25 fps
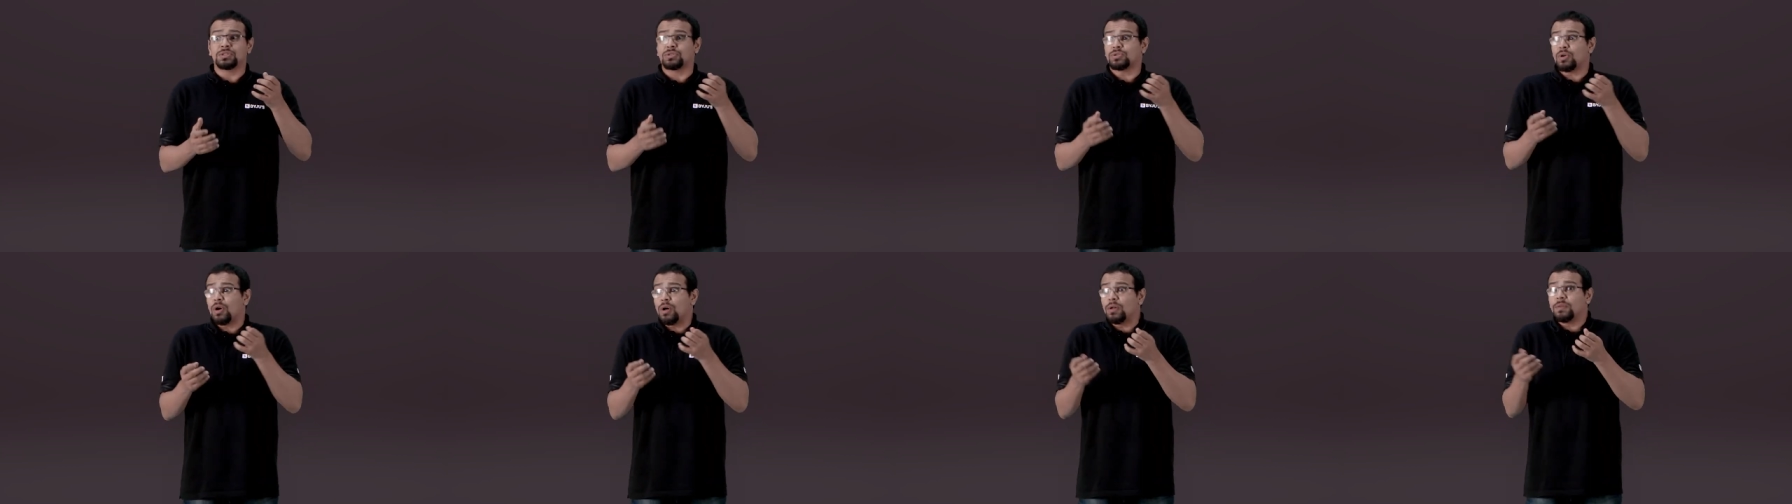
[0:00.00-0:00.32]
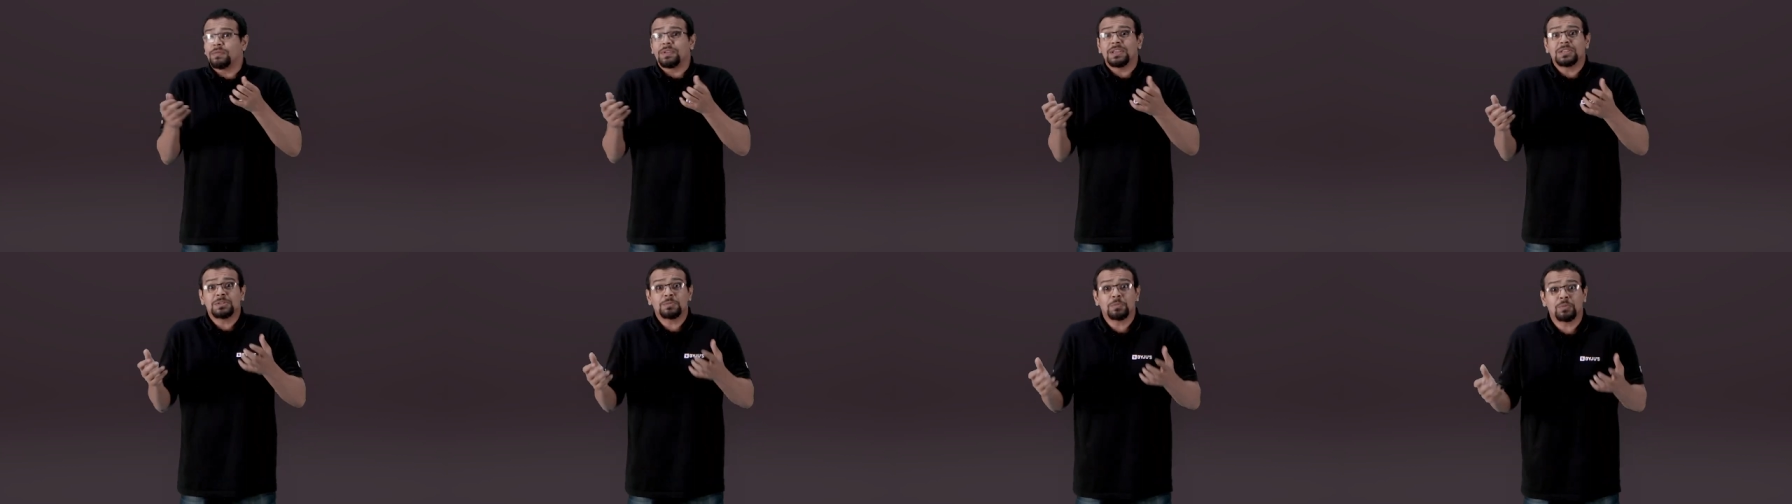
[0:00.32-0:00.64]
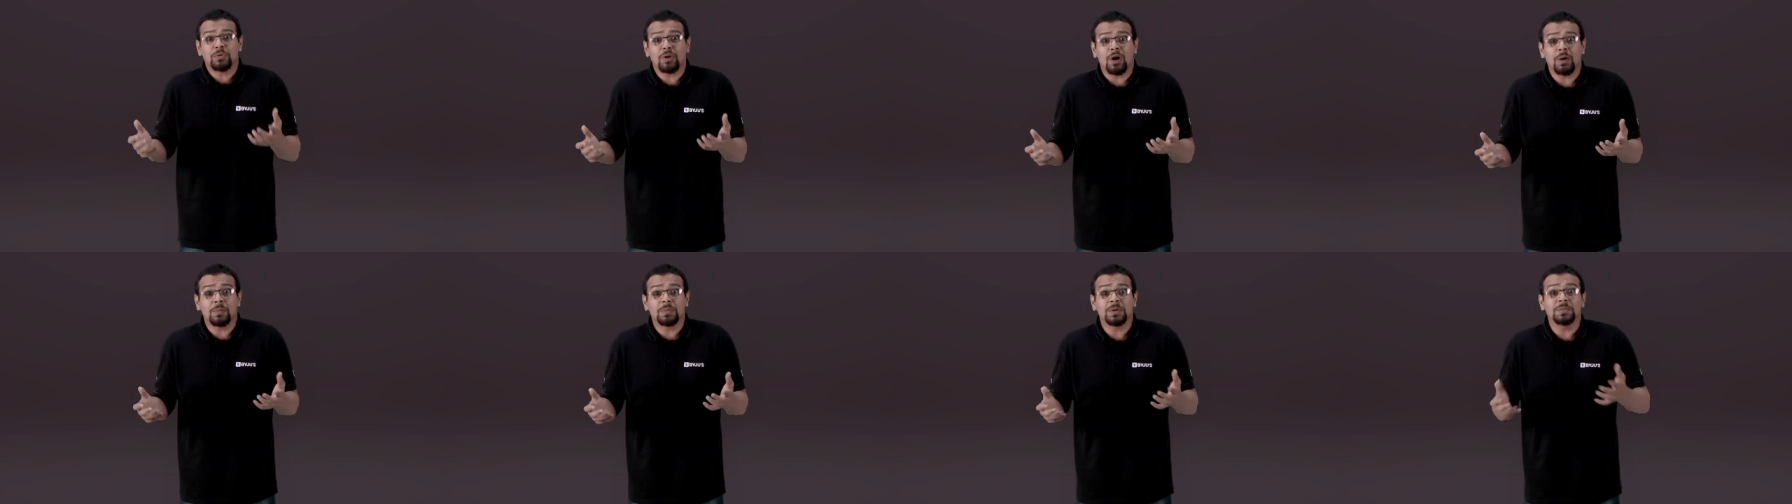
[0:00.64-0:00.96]
solve these
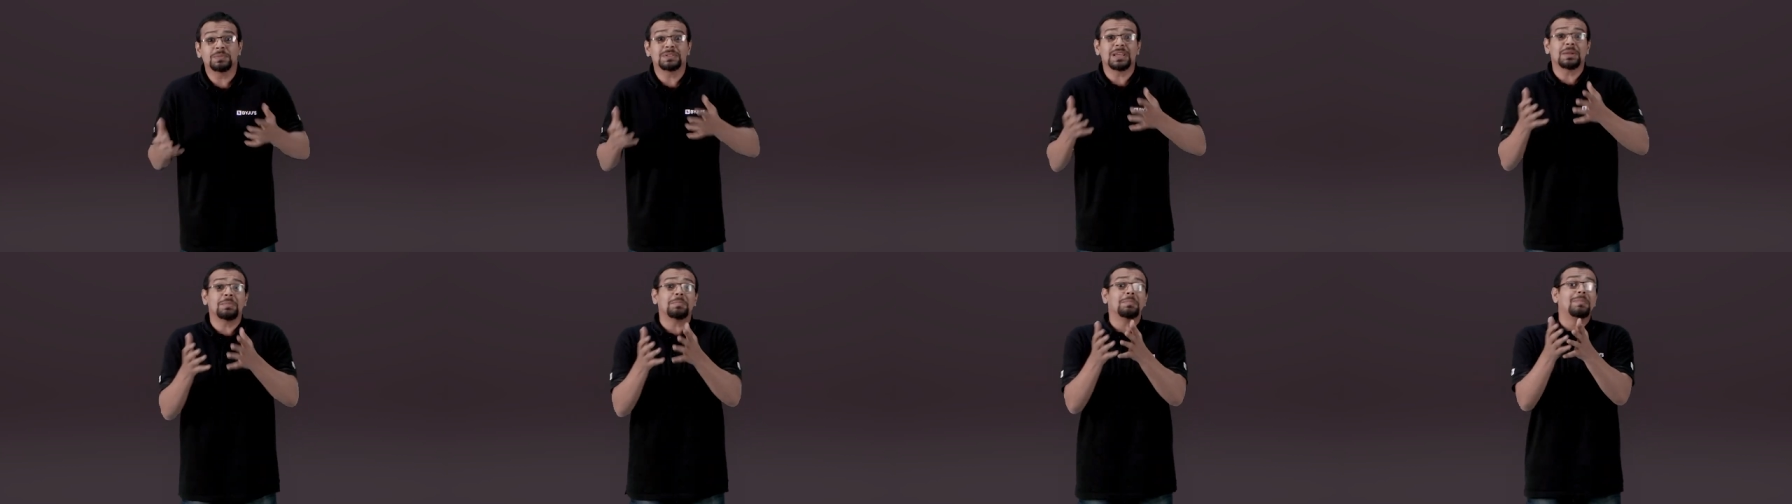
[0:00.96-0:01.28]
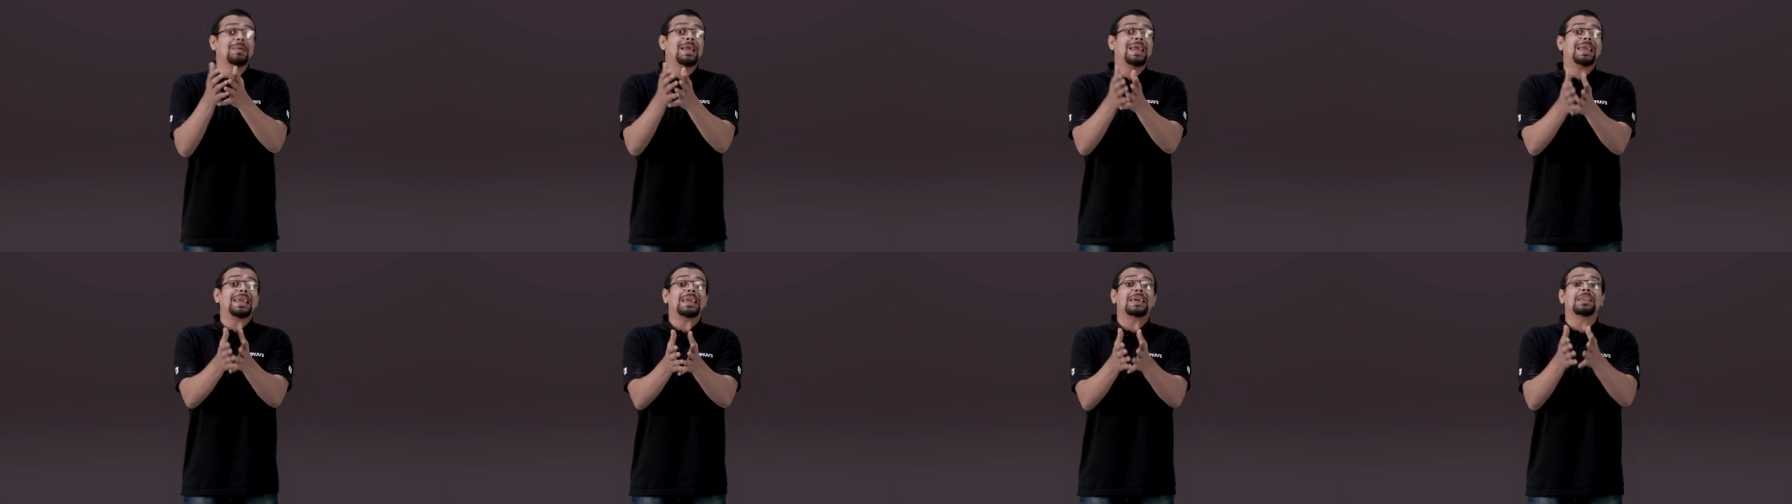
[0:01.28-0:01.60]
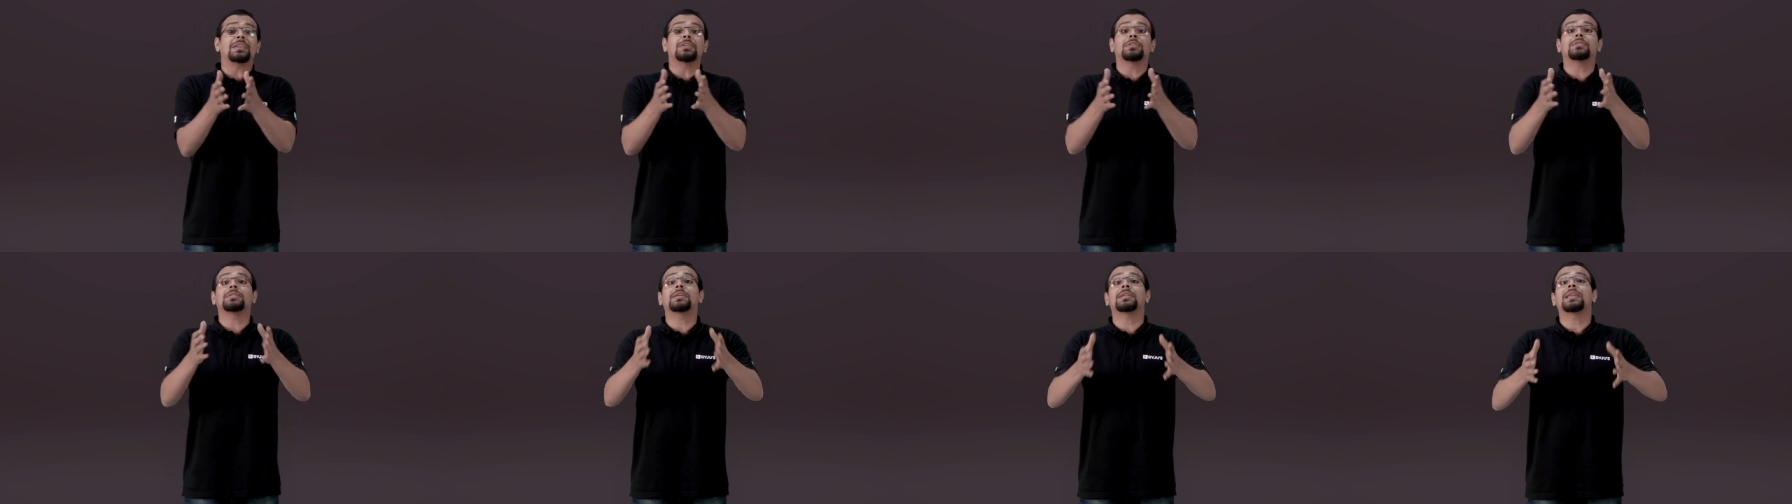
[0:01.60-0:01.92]
problems, and make it
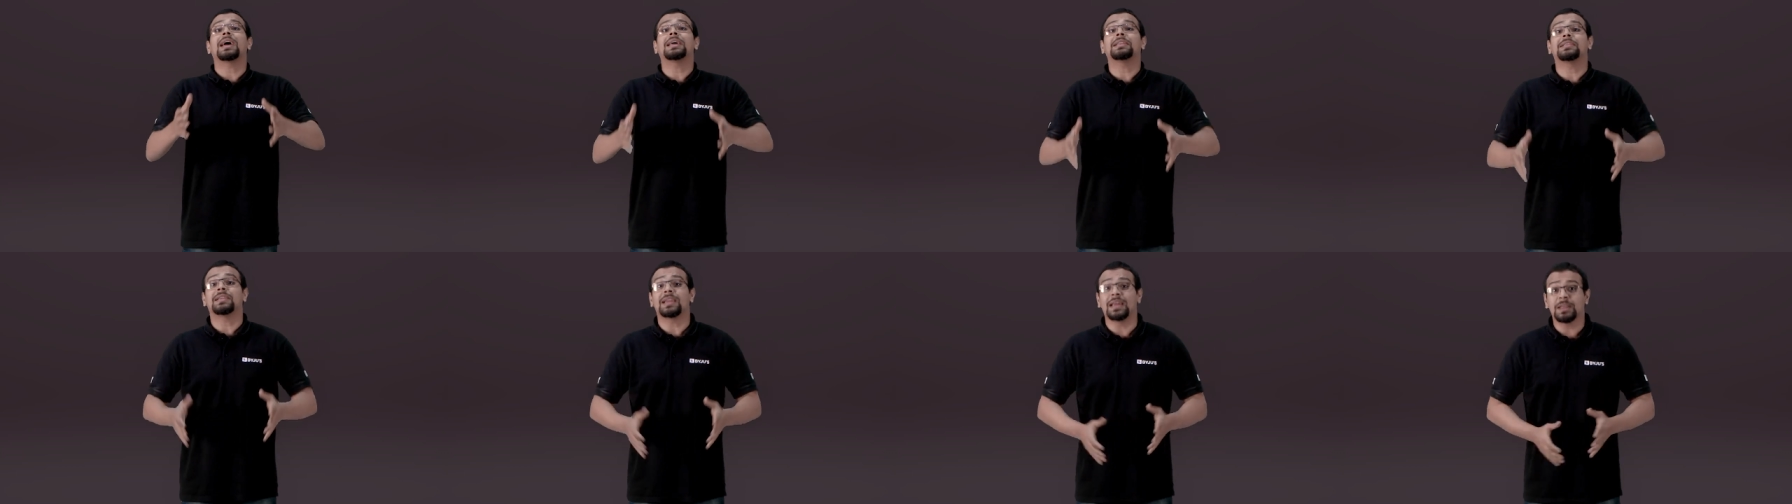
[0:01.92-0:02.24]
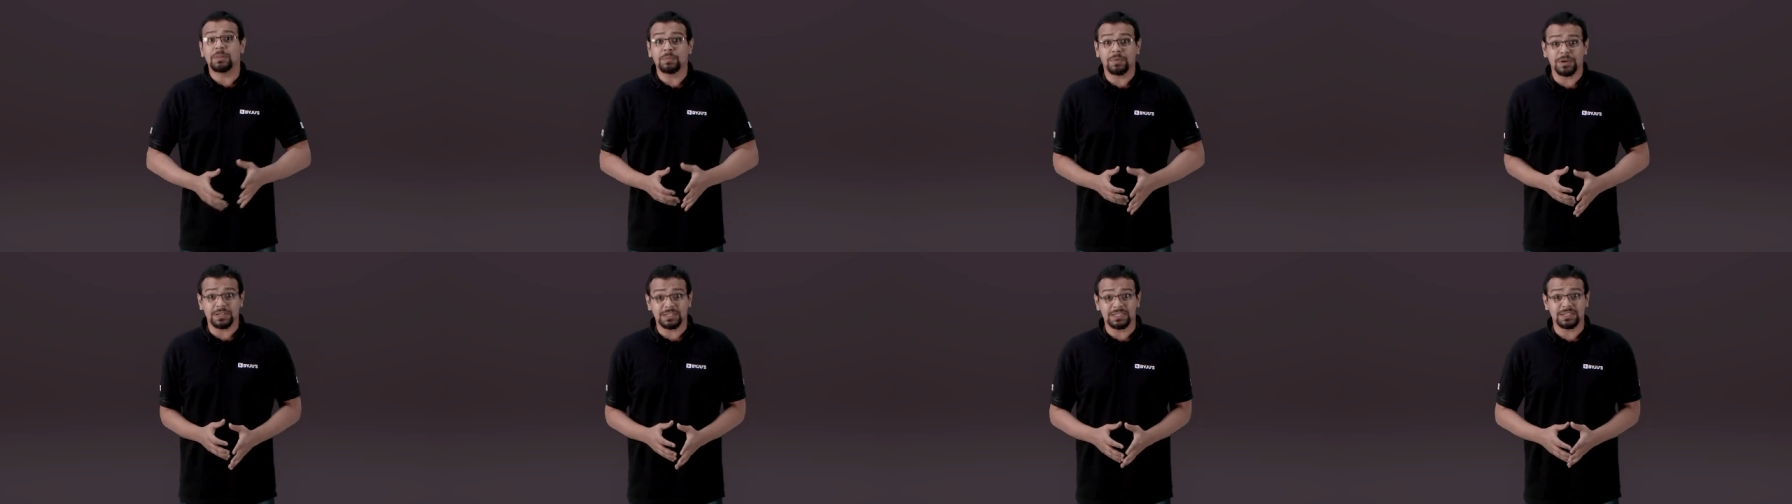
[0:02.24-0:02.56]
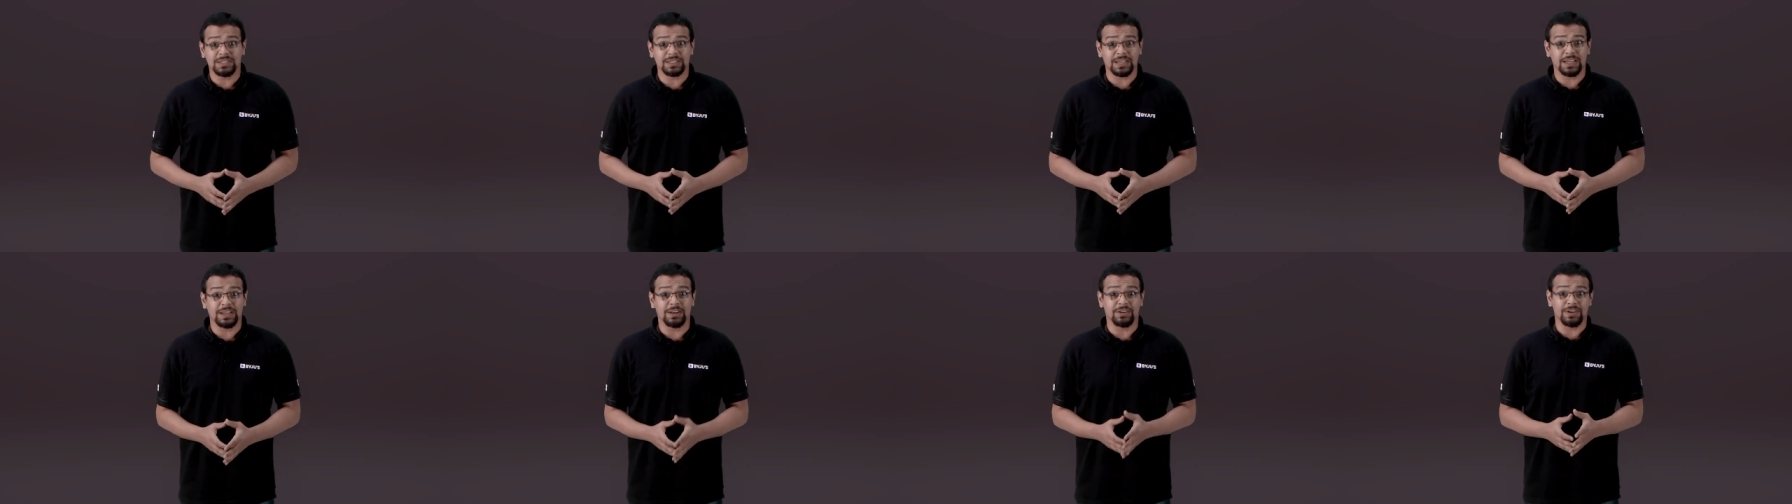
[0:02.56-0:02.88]
into the 99
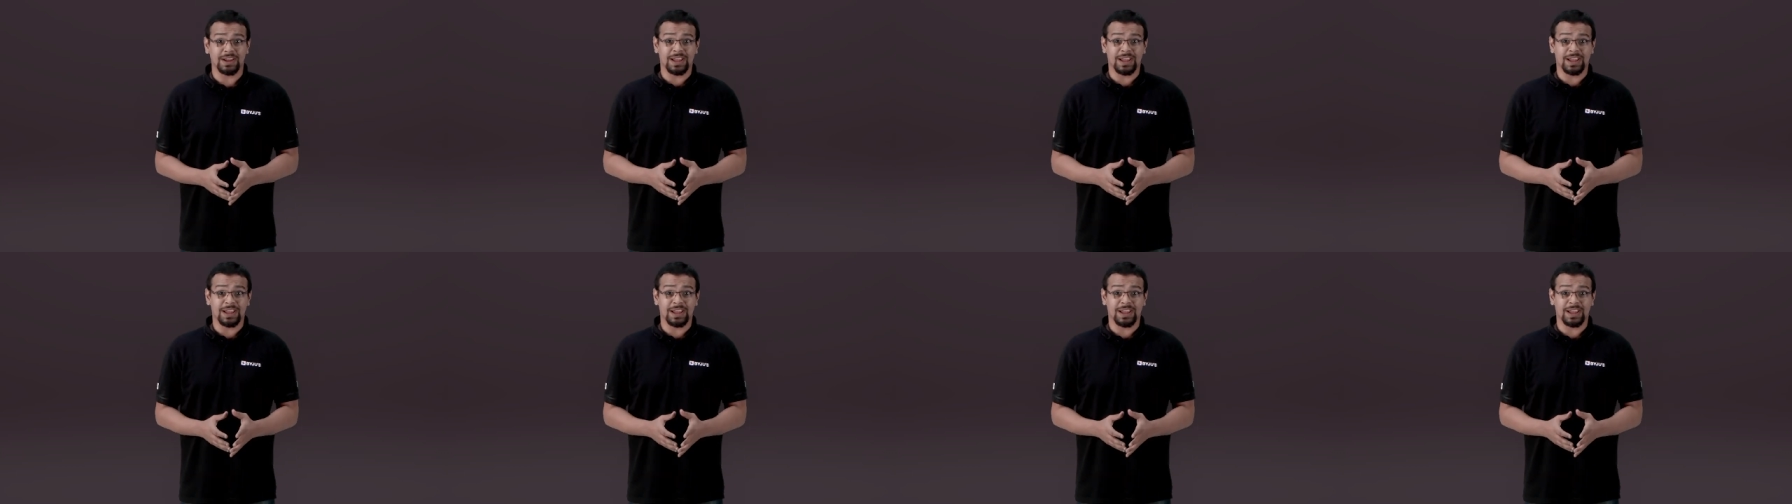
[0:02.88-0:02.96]
percentile,